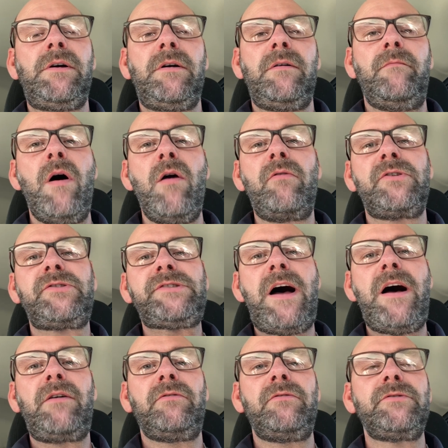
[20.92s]

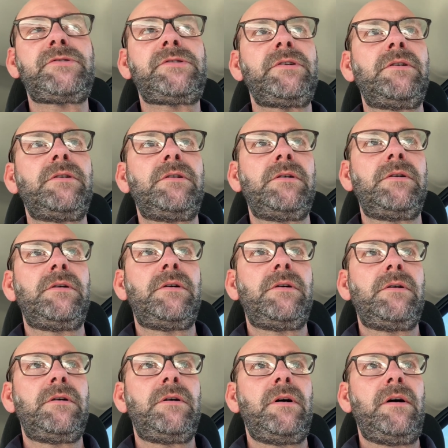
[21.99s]
motorcycles,
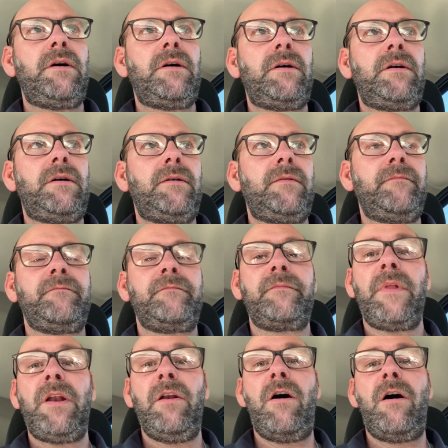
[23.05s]

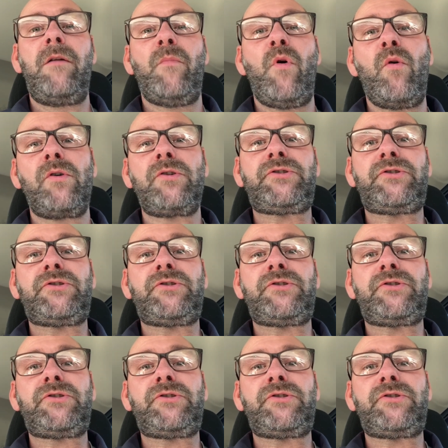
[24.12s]
lawnmowers,